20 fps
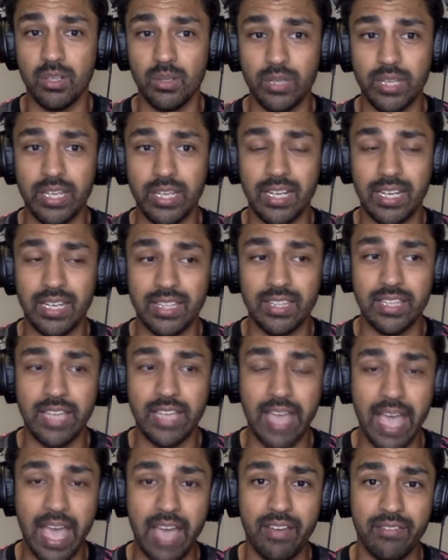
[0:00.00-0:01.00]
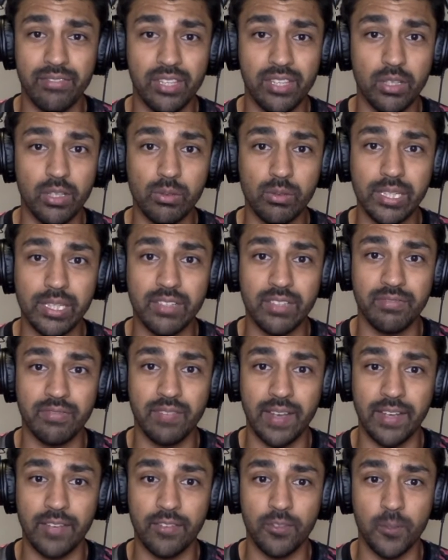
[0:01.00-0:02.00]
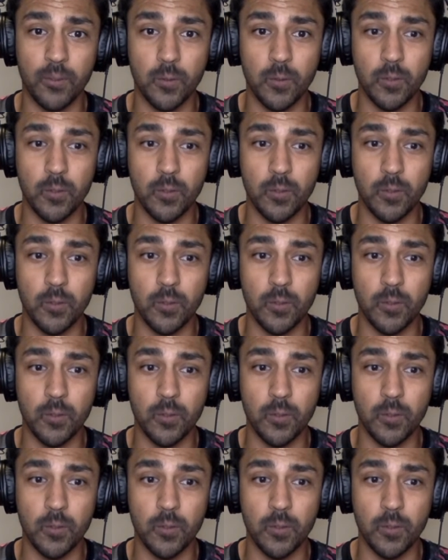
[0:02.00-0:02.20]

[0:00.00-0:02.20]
looking like they have the grit to fight through,